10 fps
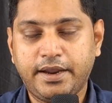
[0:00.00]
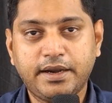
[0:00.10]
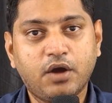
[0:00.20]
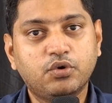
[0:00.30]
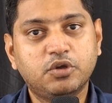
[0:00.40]

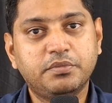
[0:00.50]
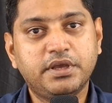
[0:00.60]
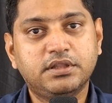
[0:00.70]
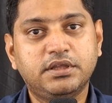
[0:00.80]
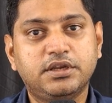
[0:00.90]
and how to
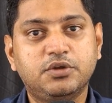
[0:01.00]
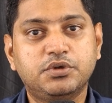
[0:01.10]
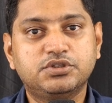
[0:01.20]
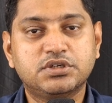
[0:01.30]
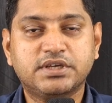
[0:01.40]
make the
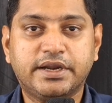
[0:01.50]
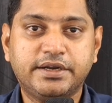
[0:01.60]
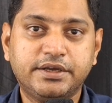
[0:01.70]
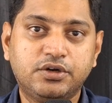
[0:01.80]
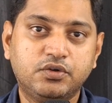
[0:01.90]
individuals
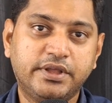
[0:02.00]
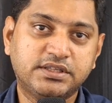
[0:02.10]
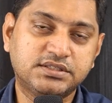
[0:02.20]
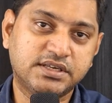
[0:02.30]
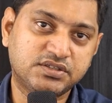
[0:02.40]
adhere to the
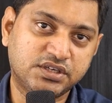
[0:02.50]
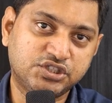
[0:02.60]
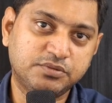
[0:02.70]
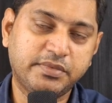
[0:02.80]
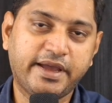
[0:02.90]
exercise
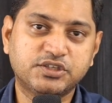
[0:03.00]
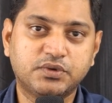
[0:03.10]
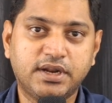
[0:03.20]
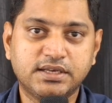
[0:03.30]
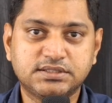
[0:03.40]
regime as
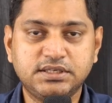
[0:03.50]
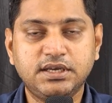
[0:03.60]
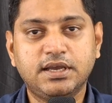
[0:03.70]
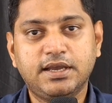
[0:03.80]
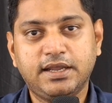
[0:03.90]
well as
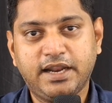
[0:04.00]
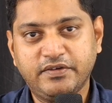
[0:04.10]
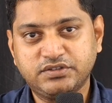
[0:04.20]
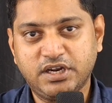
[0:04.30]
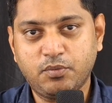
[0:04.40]
the
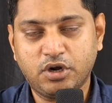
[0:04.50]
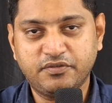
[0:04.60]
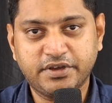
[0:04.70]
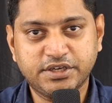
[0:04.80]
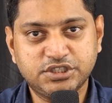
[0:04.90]
lifestyle
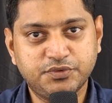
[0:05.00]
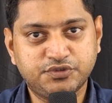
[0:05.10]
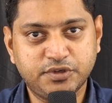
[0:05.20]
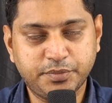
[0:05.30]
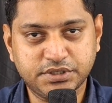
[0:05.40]
modification
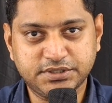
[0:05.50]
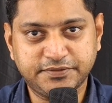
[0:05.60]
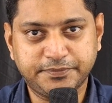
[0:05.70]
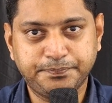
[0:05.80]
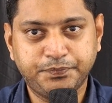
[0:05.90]
which we perceive.